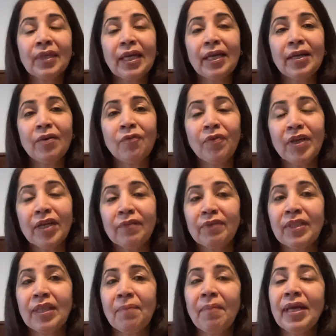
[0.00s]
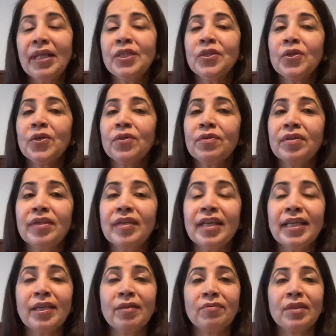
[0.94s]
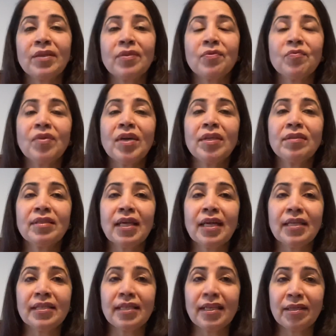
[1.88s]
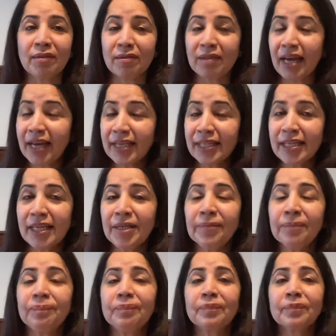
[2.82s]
work with the mentors, release the stress and anxiety